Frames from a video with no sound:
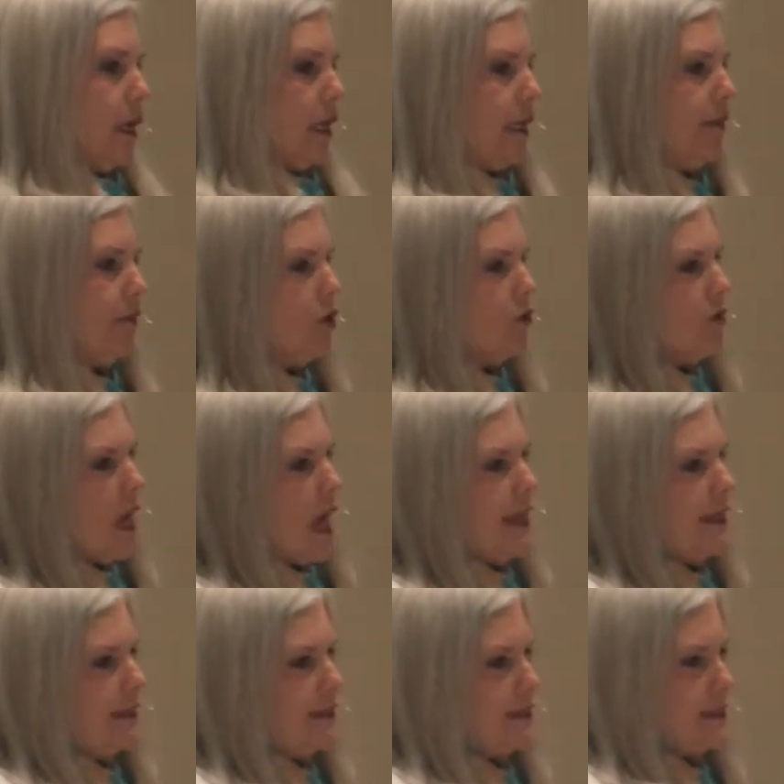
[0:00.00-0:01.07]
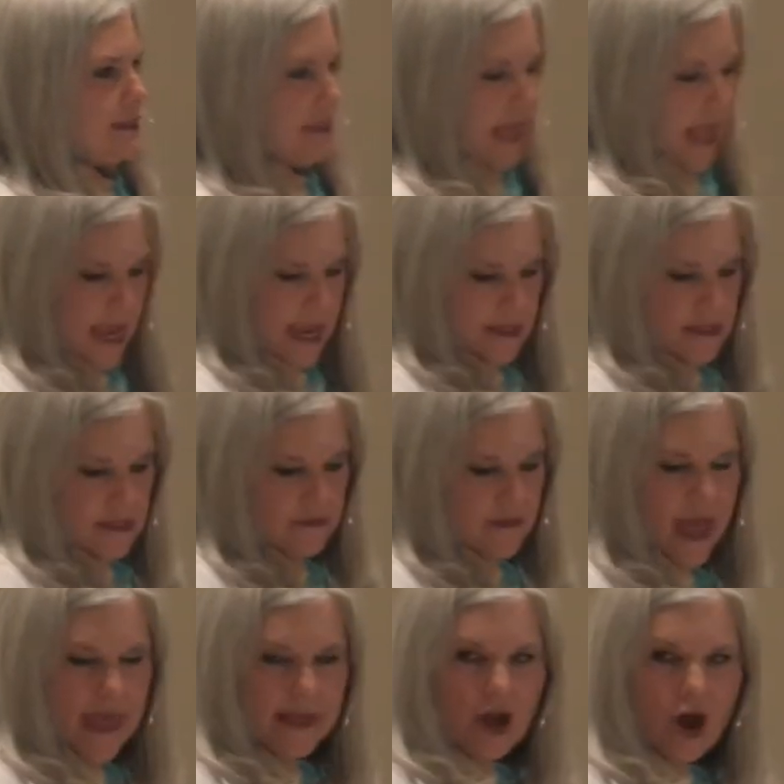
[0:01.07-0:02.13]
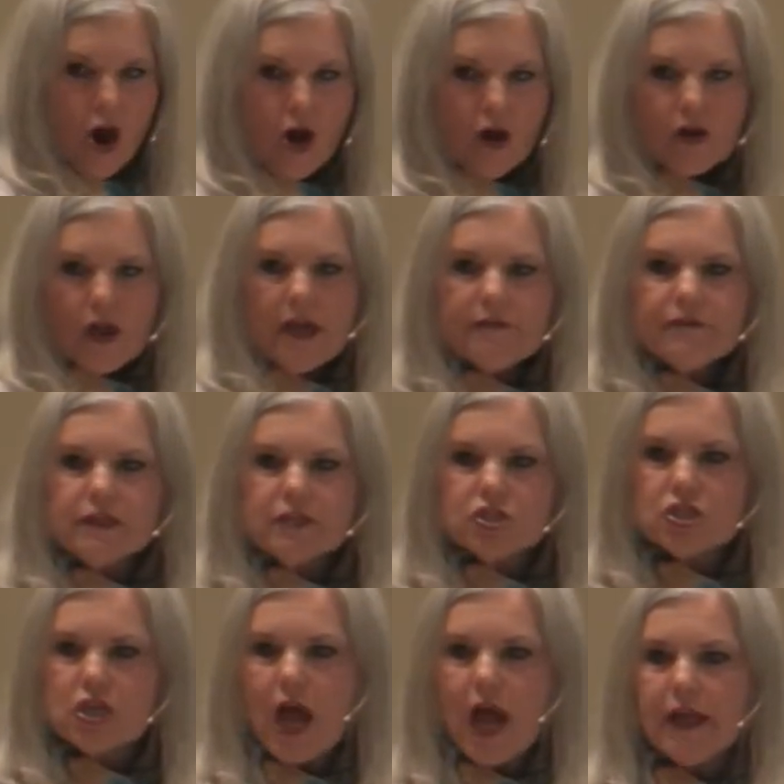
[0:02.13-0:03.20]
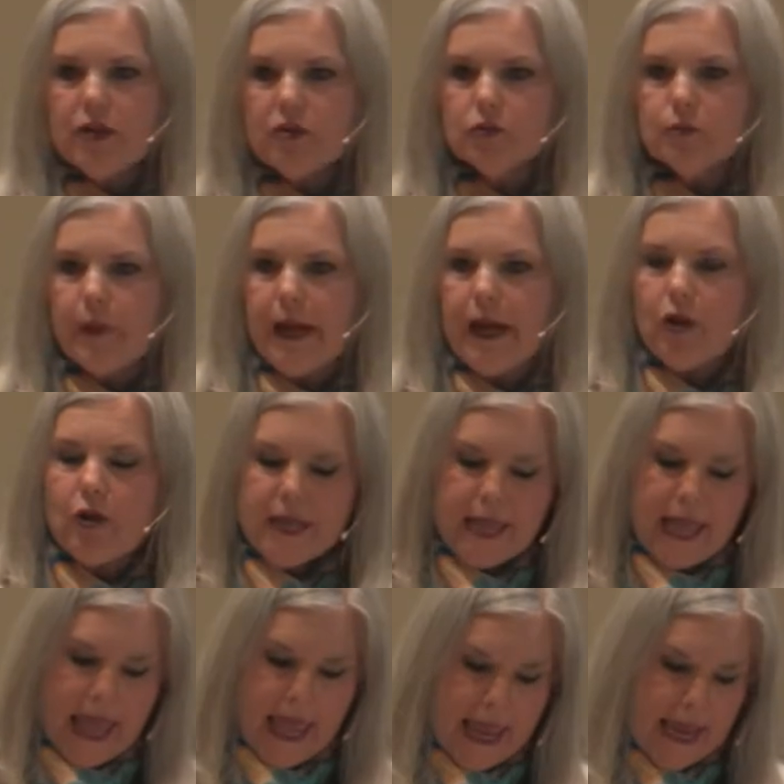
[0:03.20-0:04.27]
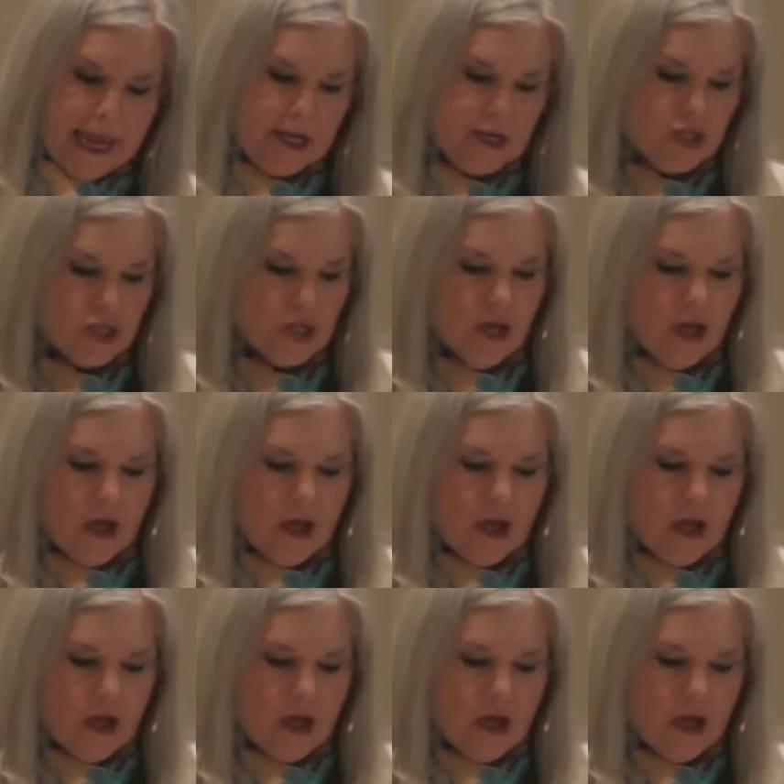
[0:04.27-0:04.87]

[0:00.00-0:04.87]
in the United States that are of the childbearing age